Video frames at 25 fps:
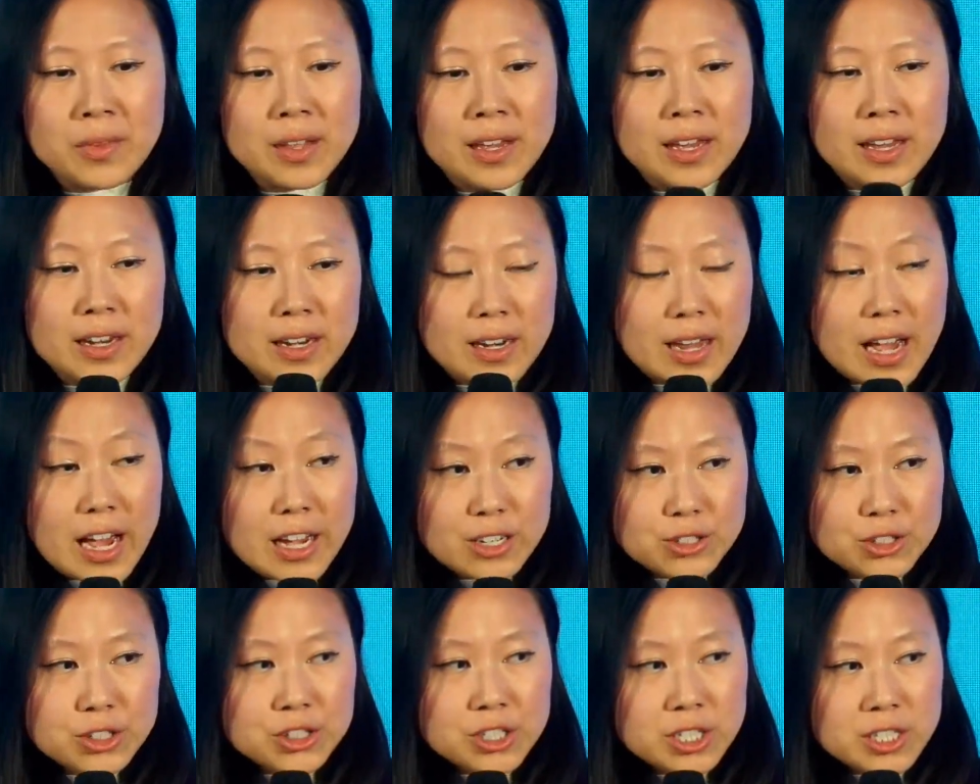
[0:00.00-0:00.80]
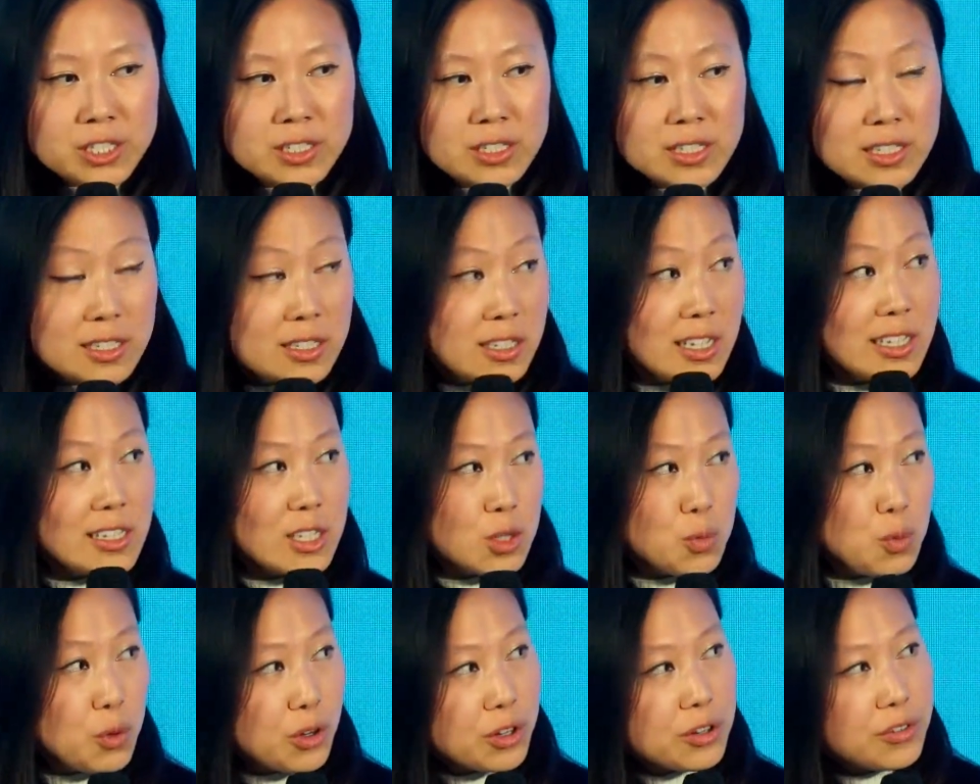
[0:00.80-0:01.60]
And hydrogen,
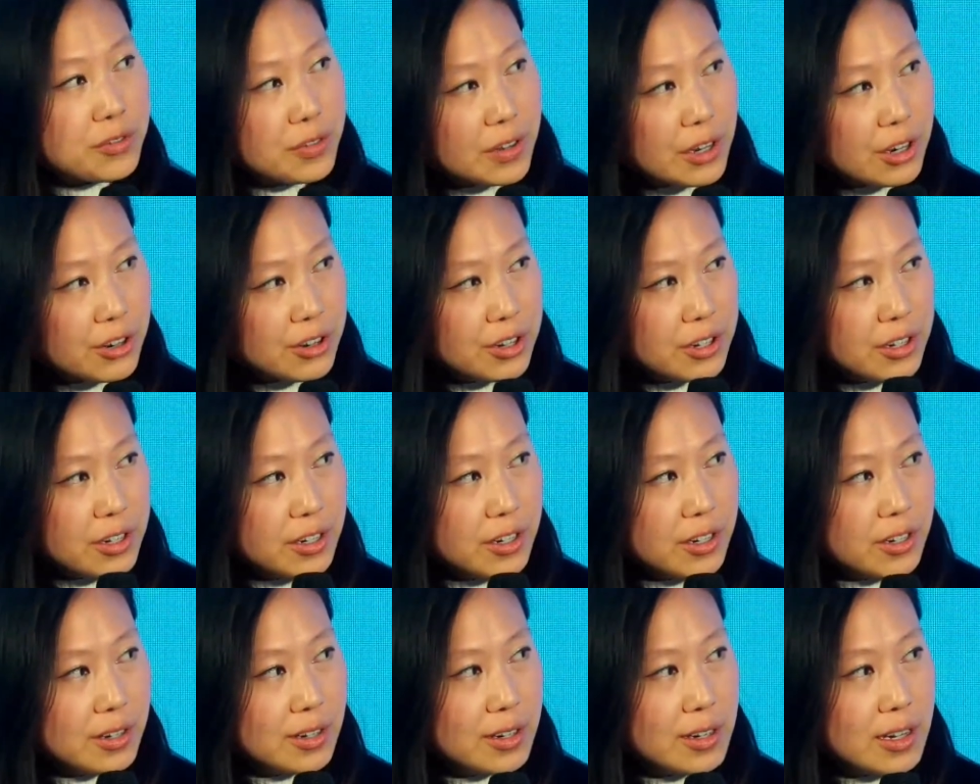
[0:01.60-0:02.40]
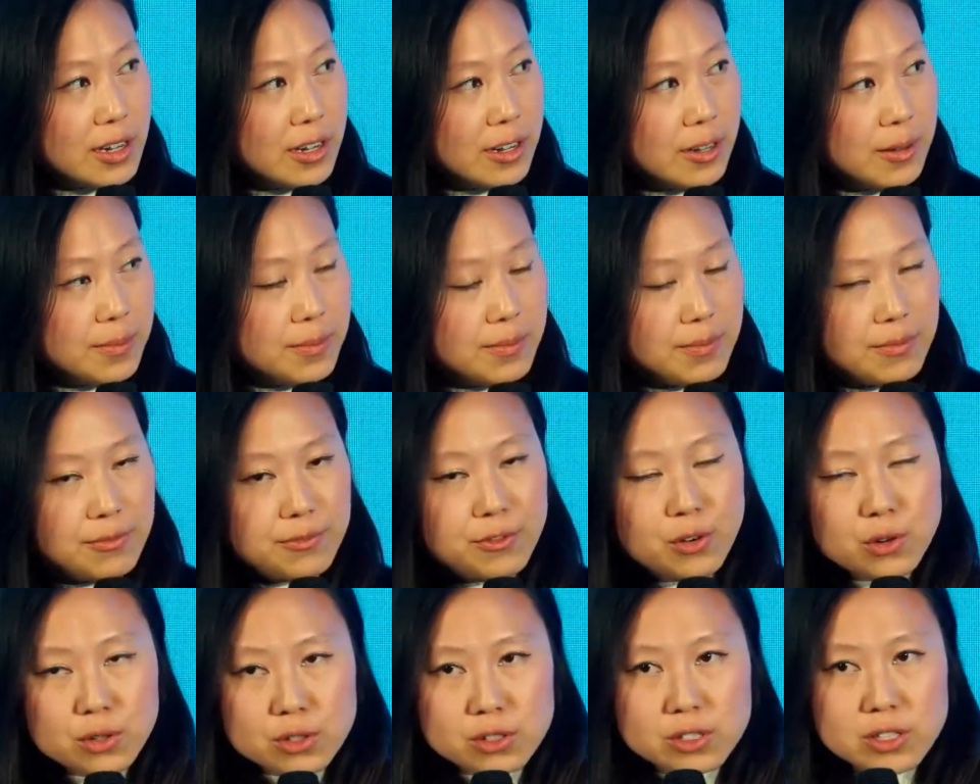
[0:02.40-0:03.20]
it's one of our
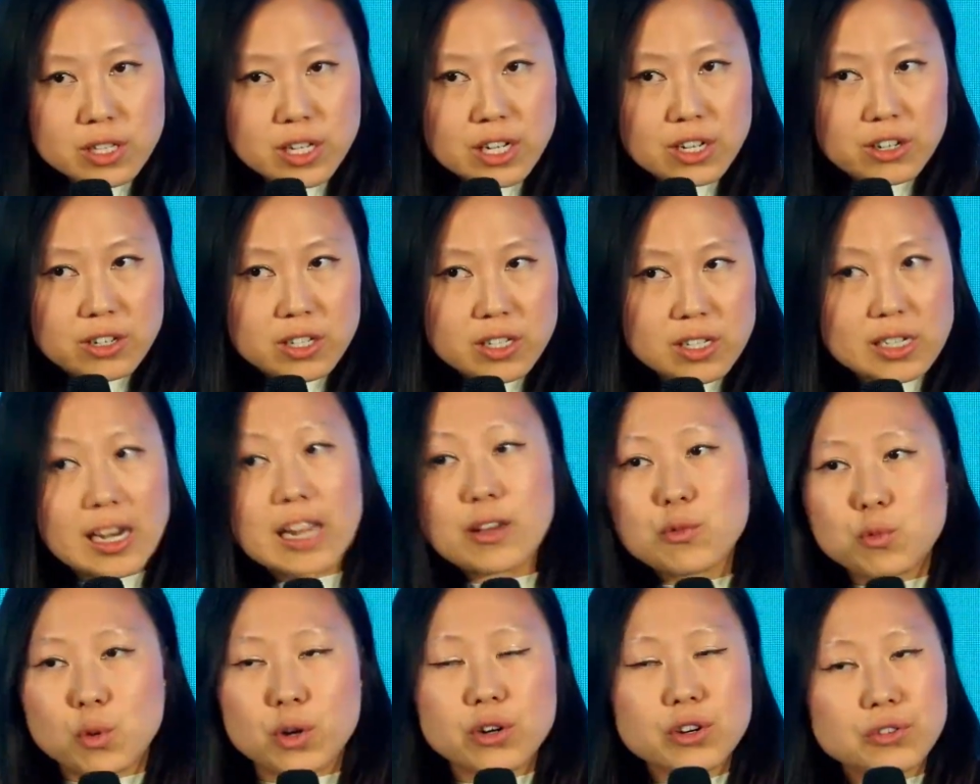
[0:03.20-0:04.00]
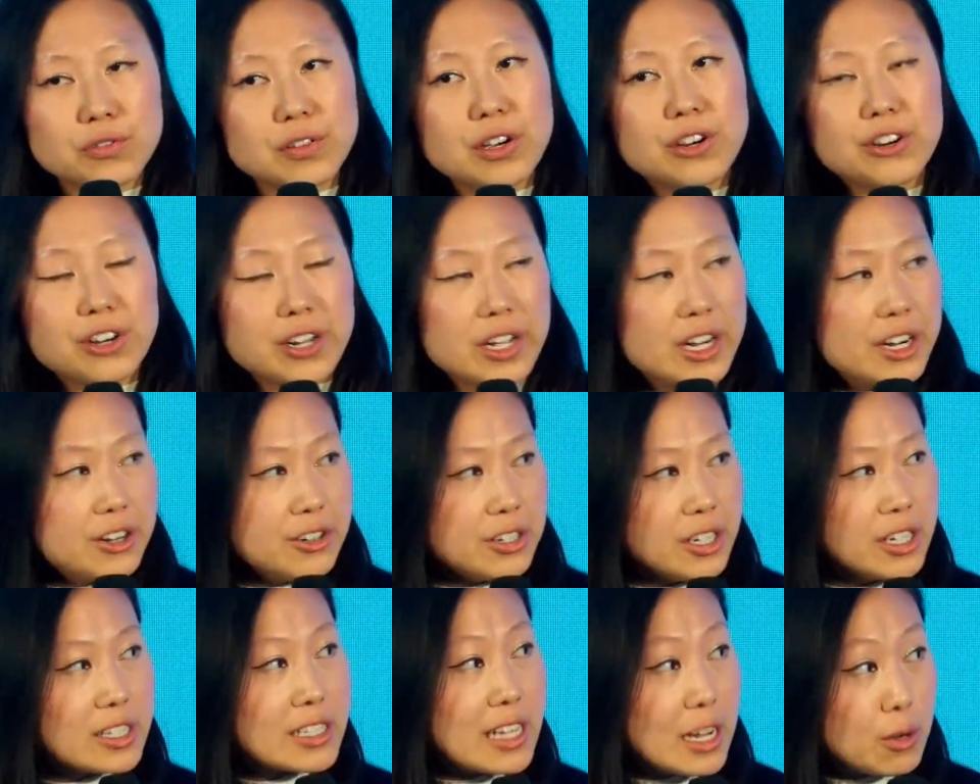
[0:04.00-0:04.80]
focus area, one of our
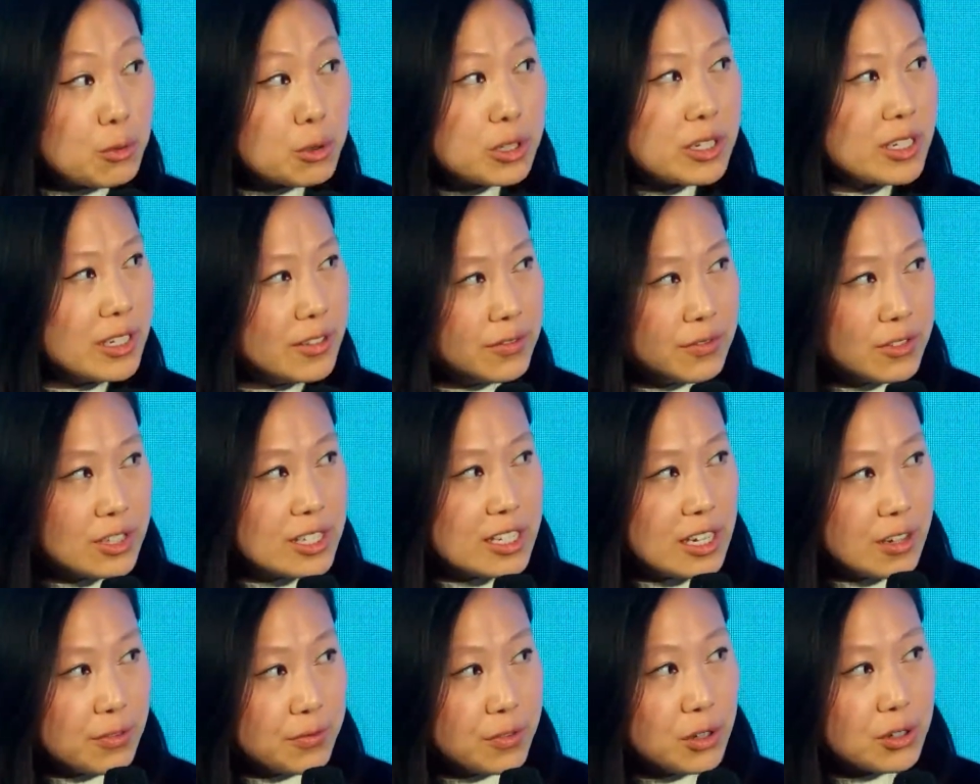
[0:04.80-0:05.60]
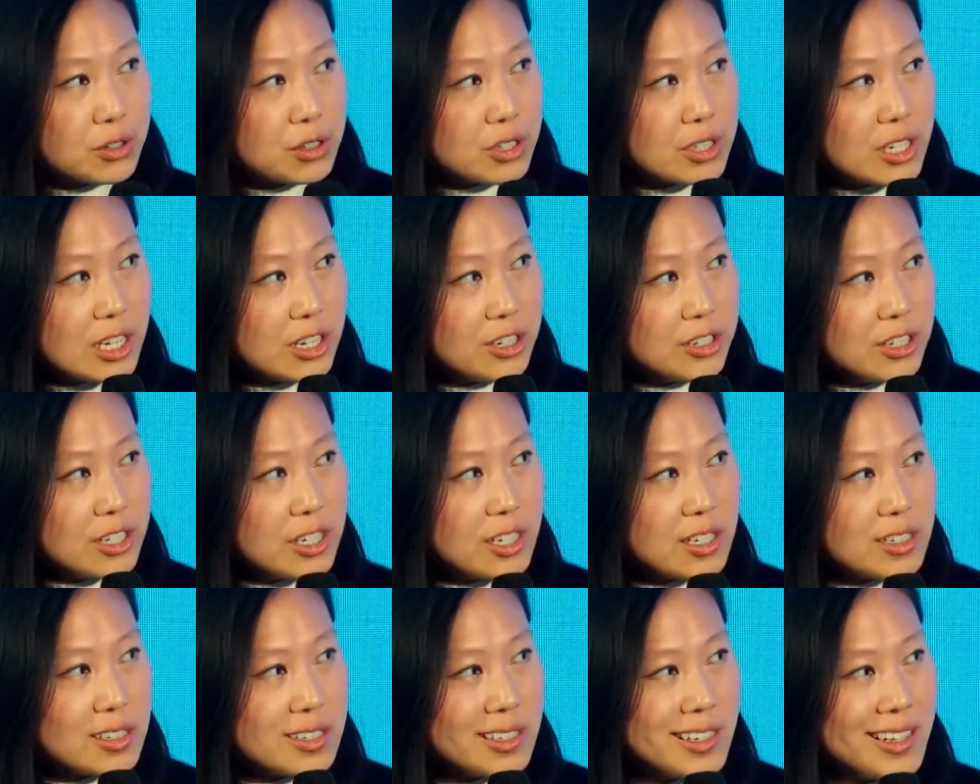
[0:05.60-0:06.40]
areas. I wouldn't even say focus
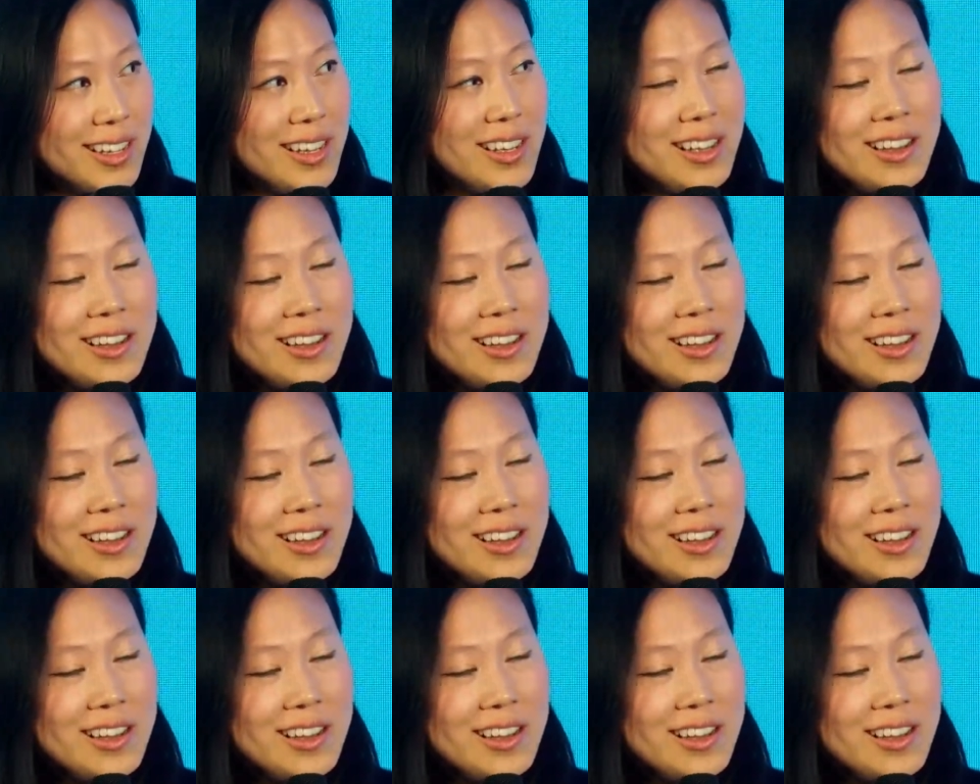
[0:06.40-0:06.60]
areas.